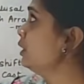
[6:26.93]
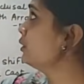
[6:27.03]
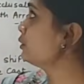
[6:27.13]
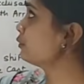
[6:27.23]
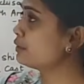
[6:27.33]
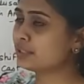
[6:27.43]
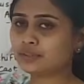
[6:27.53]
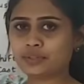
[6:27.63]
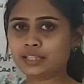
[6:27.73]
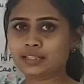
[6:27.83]
So first
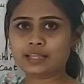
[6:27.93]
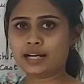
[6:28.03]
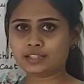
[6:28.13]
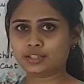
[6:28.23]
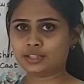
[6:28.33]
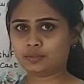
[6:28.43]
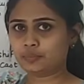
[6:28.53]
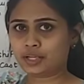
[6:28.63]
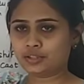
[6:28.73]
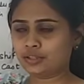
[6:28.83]
we take the alginate
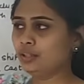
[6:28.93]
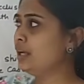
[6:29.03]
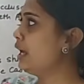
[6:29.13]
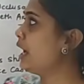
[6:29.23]
impression,